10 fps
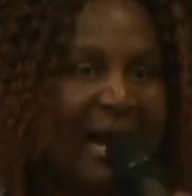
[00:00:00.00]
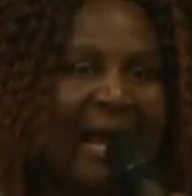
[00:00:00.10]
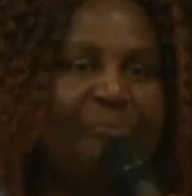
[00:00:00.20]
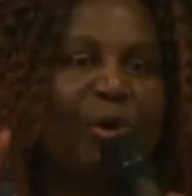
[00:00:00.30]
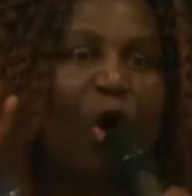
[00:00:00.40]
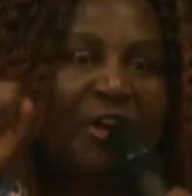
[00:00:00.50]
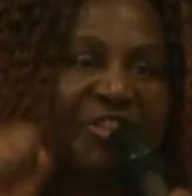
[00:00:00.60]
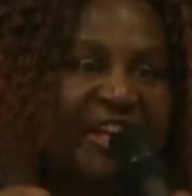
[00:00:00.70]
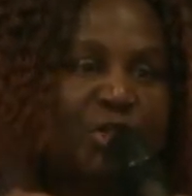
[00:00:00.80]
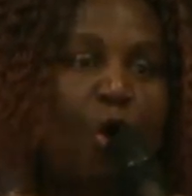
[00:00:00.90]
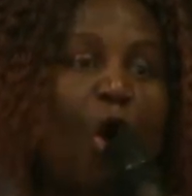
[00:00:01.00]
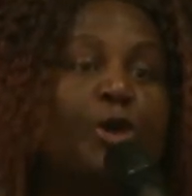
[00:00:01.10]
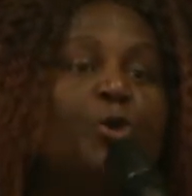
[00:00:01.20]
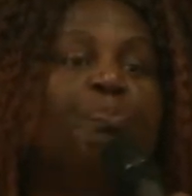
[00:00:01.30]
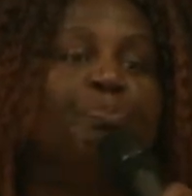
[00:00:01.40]
I blocked the
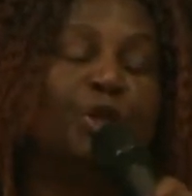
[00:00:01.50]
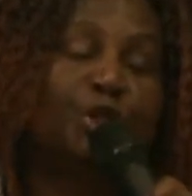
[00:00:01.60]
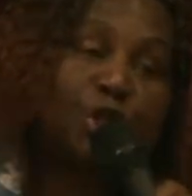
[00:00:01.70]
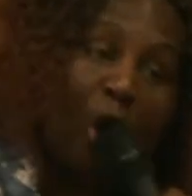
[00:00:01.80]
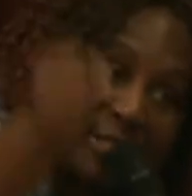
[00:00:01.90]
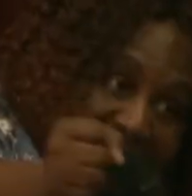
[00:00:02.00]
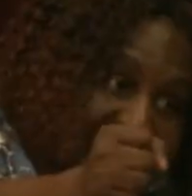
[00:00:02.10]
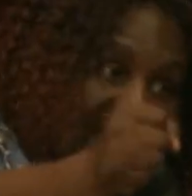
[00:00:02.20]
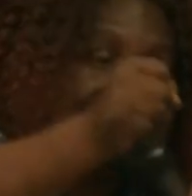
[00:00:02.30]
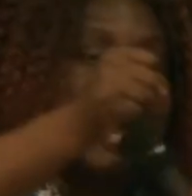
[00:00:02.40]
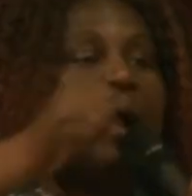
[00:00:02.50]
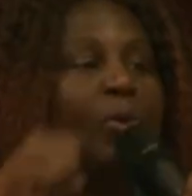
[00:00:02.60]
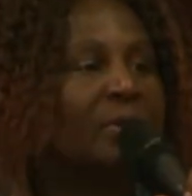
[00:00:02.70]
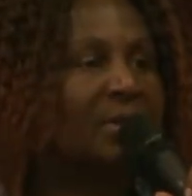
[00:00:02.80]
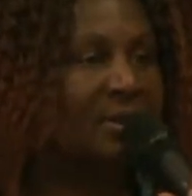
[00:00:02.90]
door, you bulldozed it
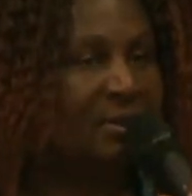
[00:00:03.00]
down.